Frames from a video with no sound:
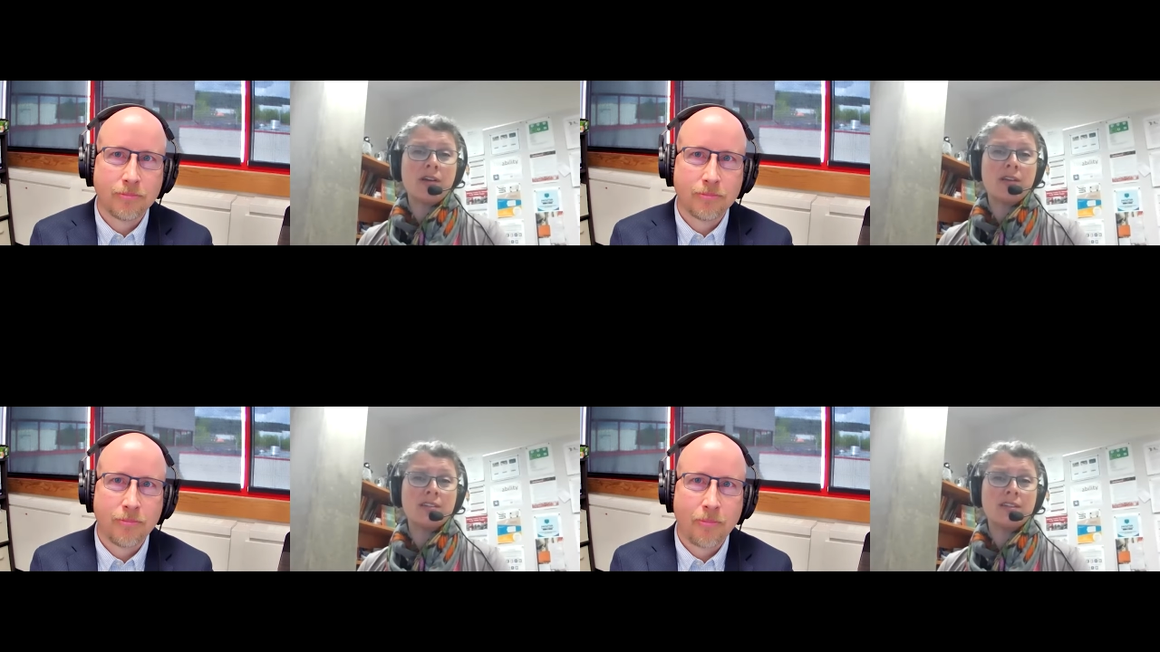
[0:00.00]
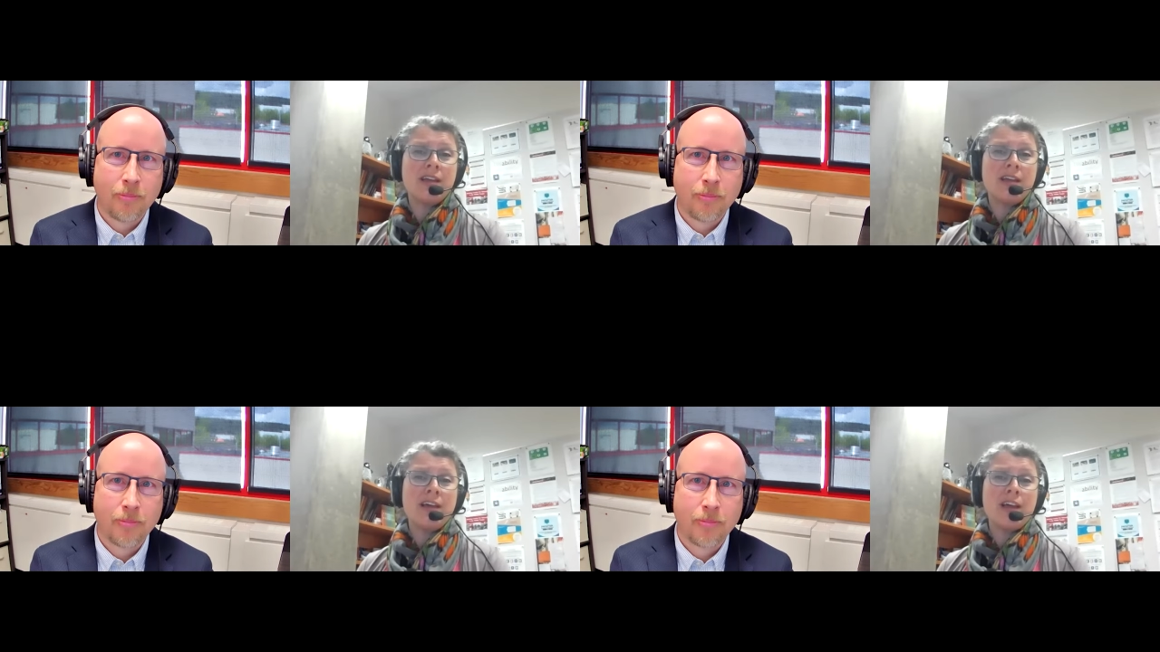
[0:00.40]
Speaker 1: And
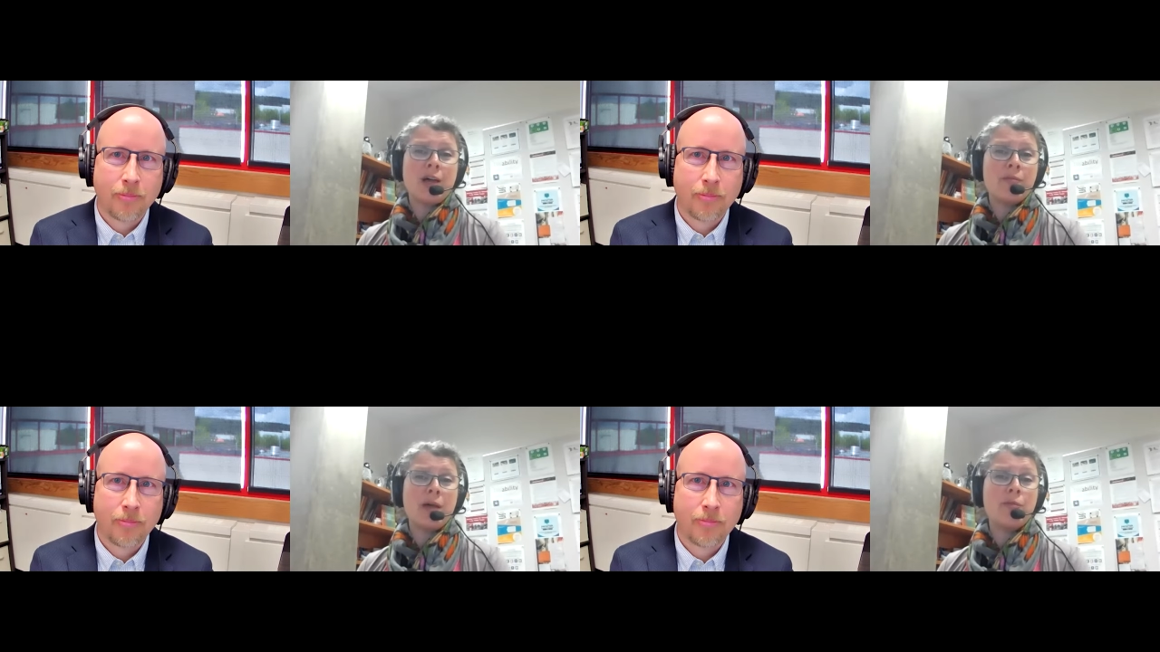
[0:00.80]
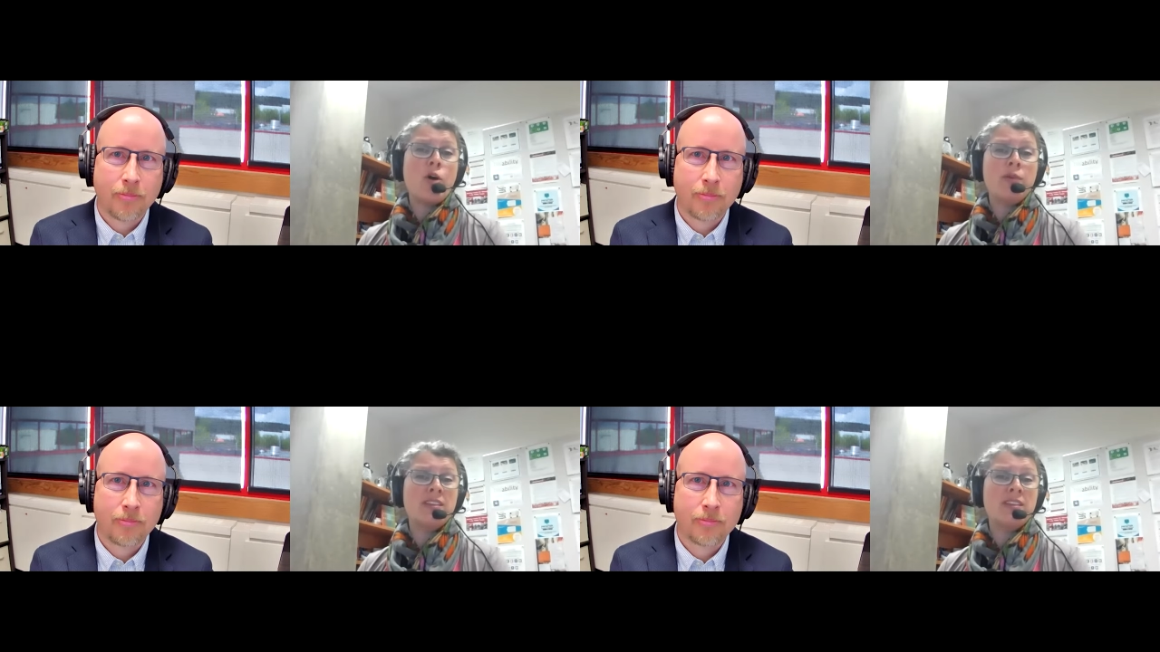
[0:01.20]
um, I'm
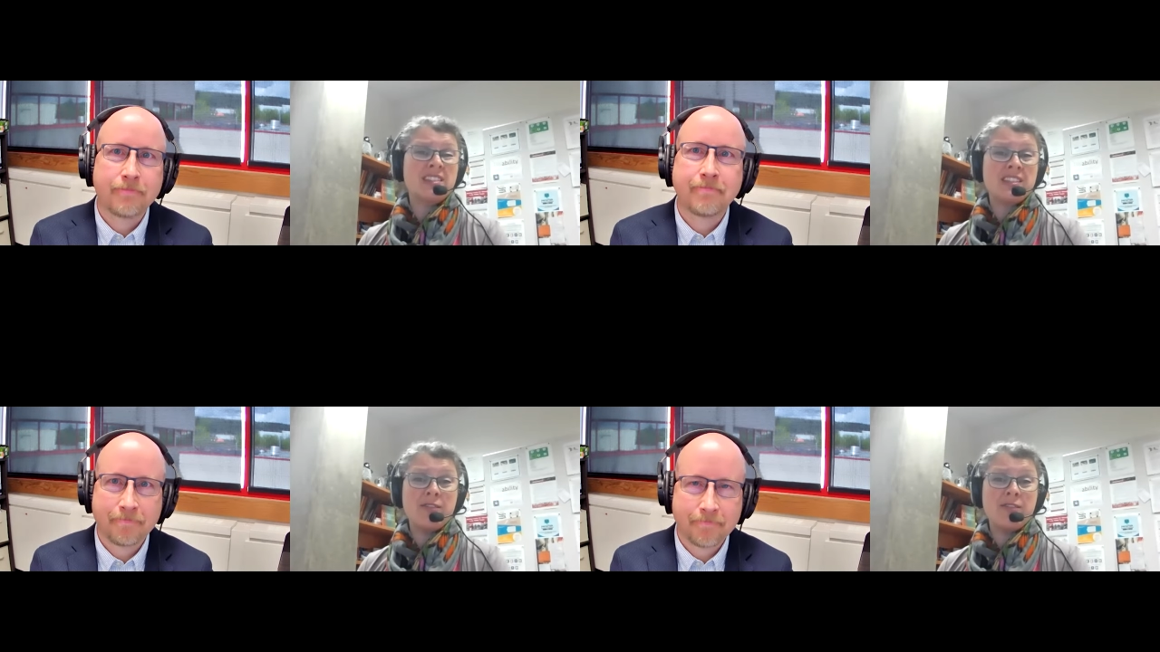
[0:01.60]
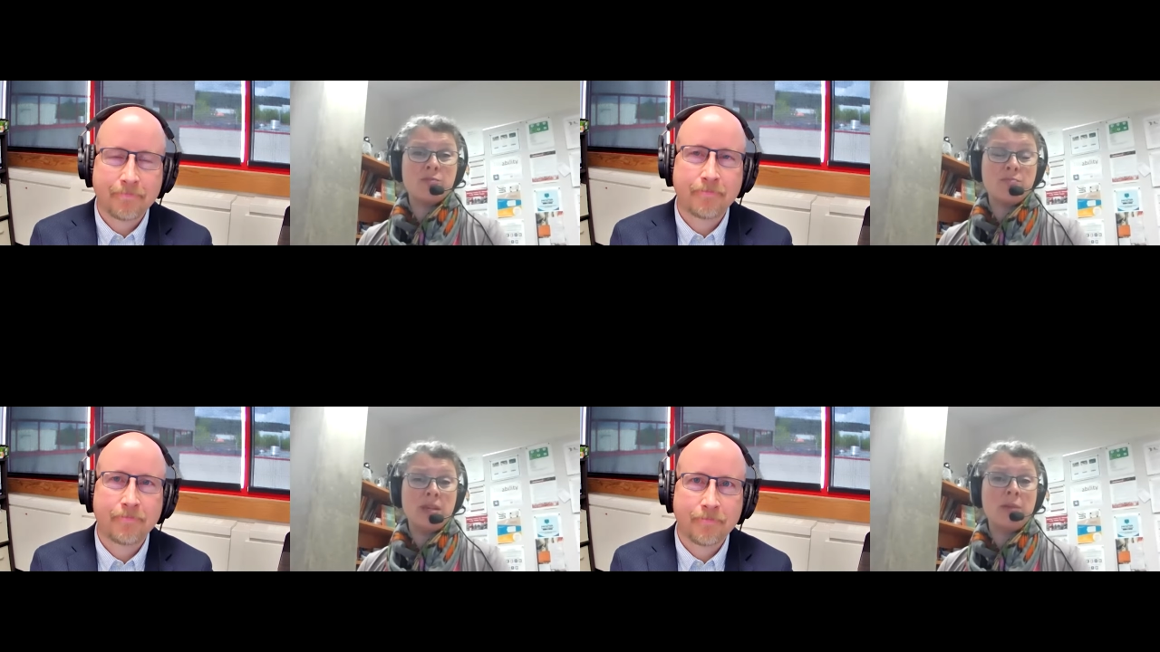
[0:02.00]
hoping that this gives
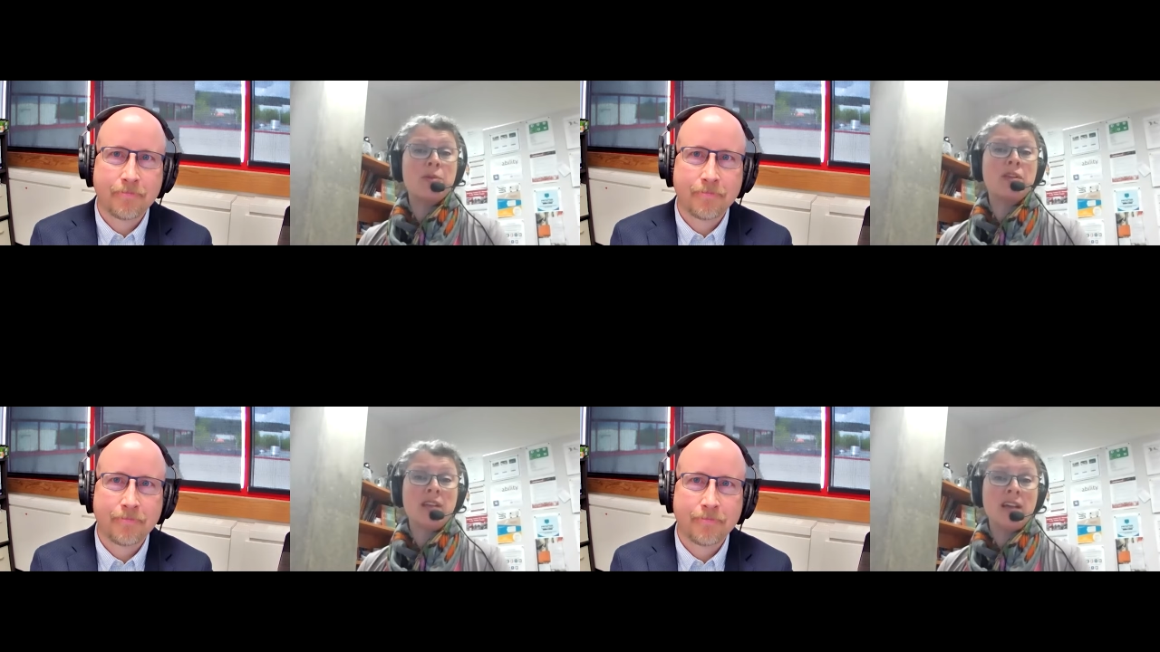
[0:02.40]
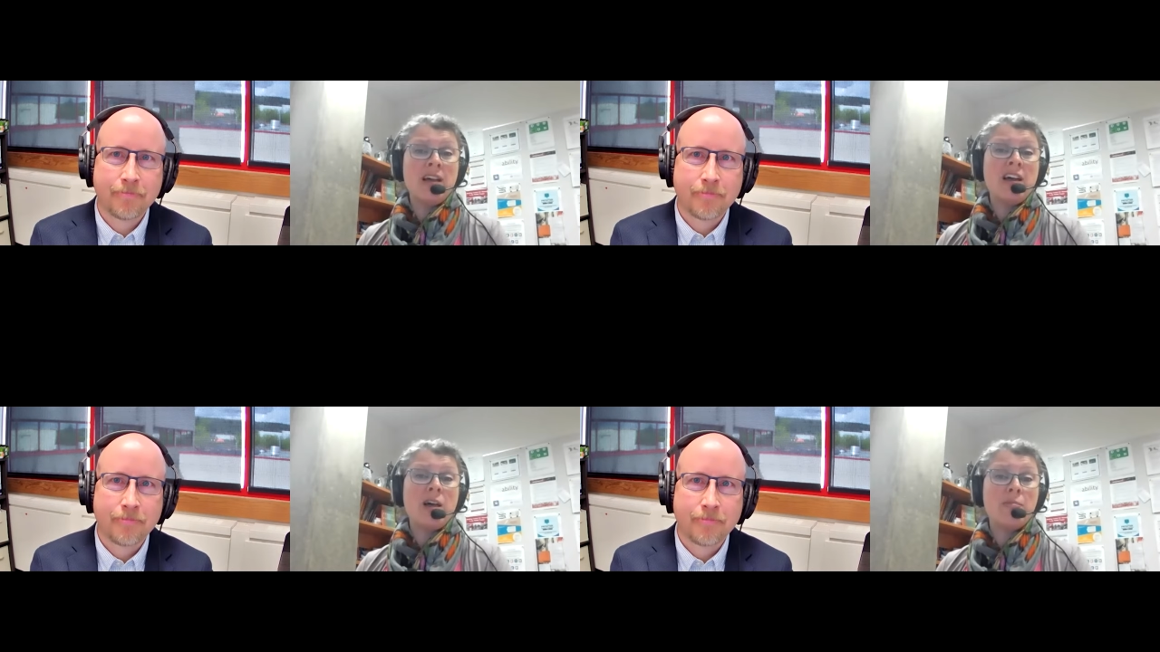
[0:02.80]
people
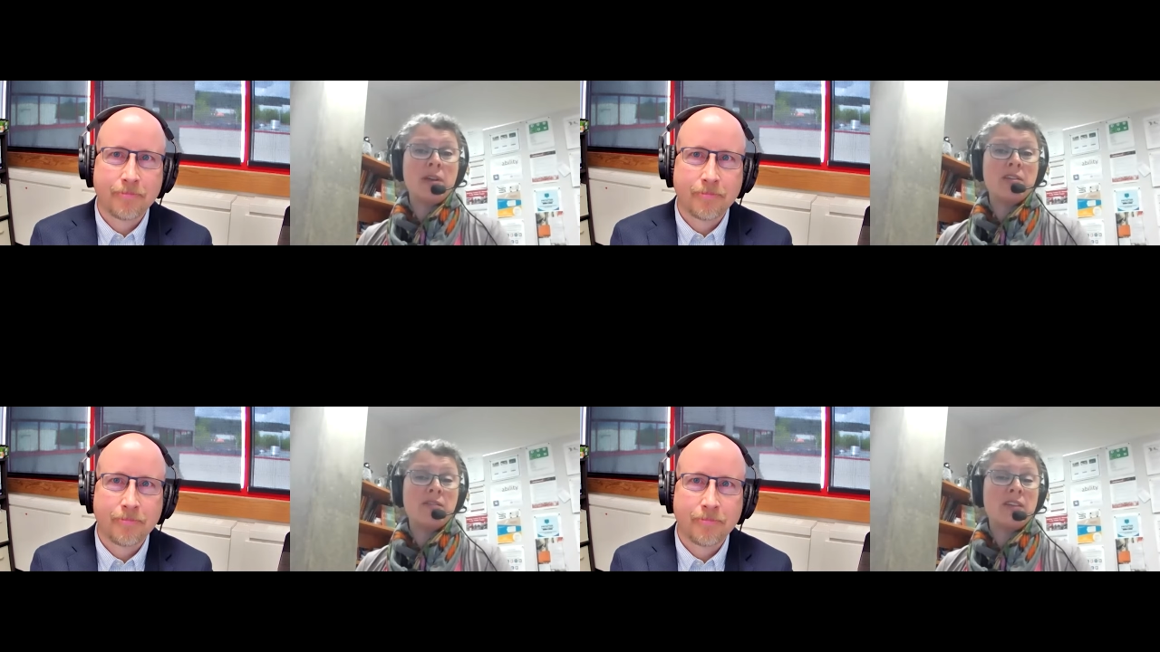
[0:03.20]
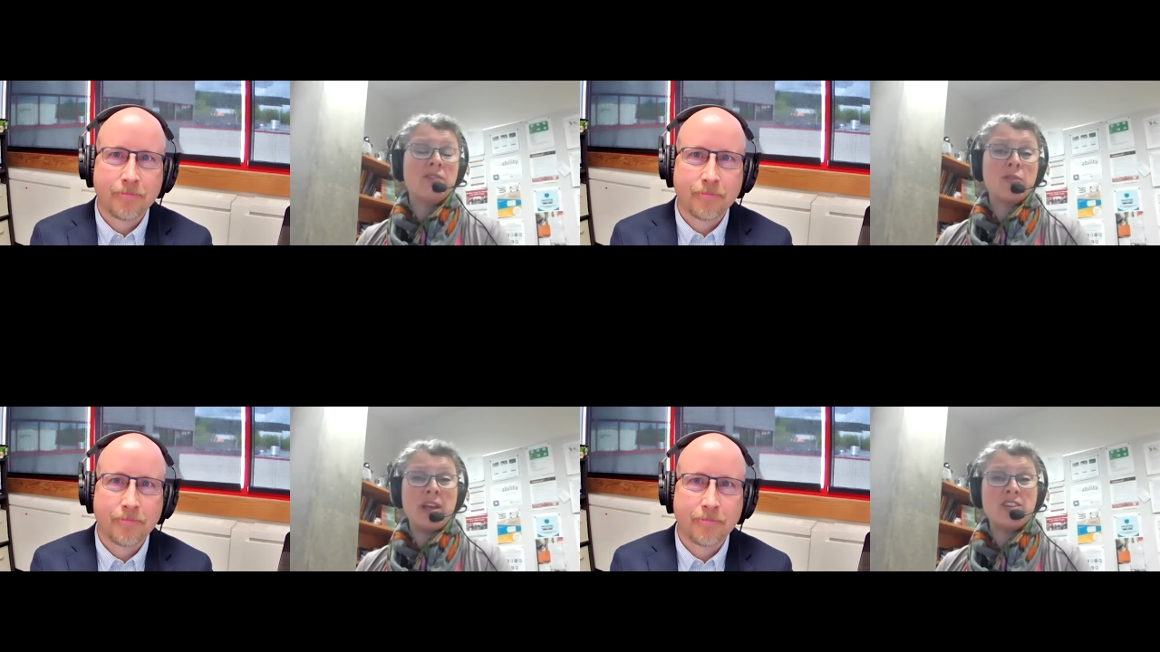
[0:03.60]
a bit of
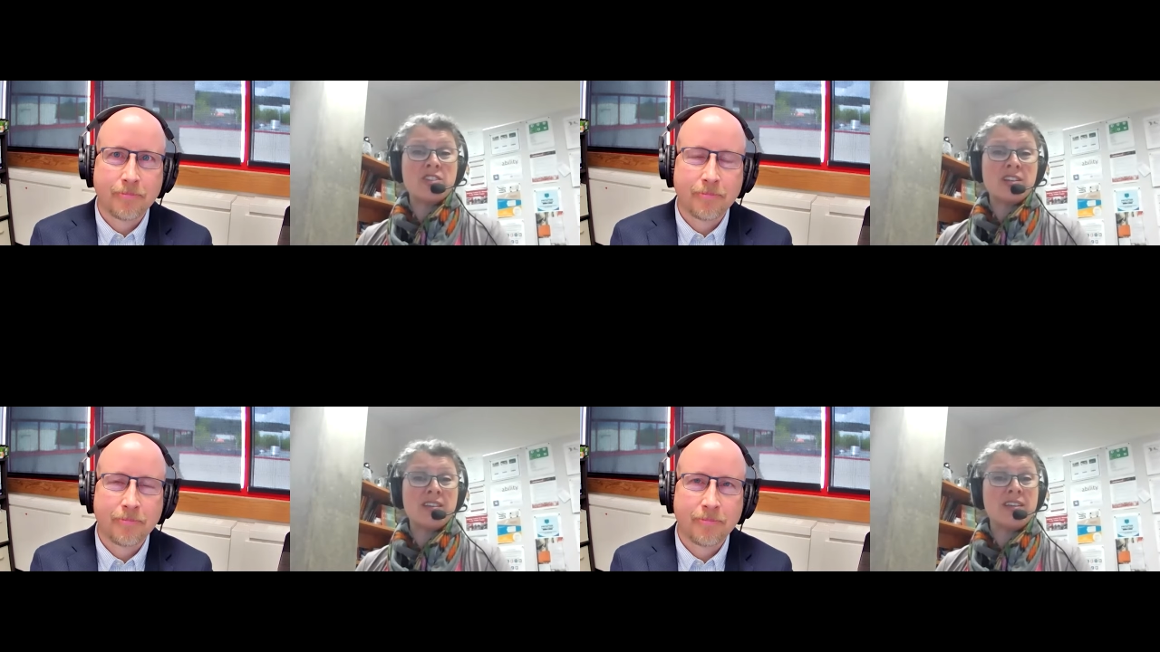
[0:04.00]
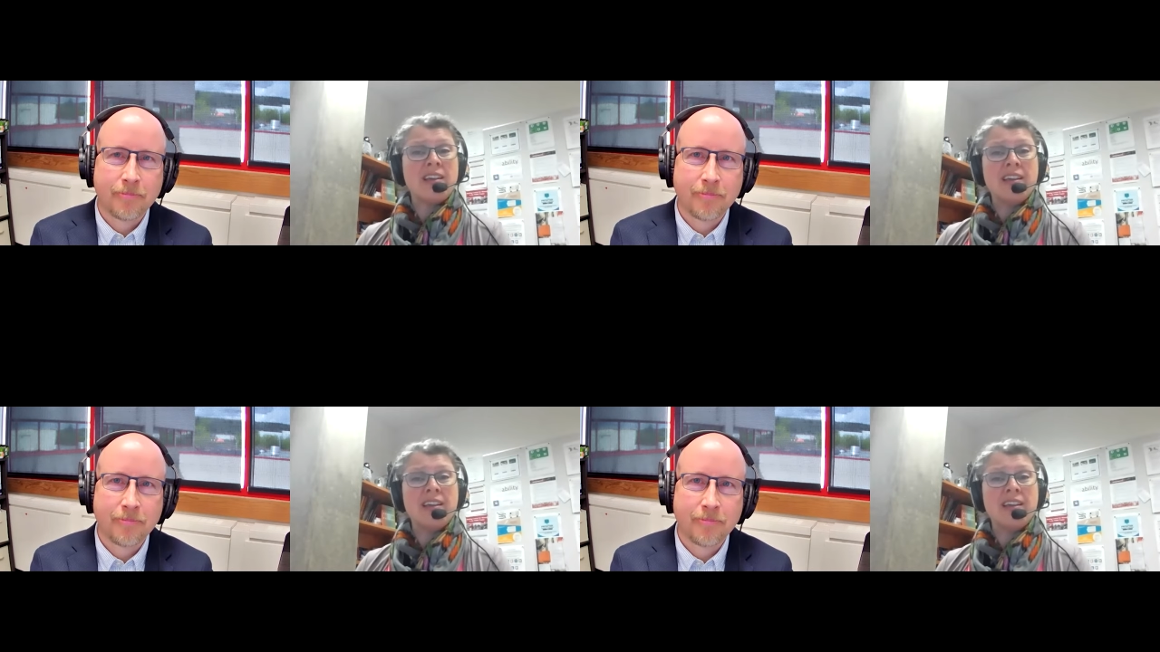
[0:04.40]
information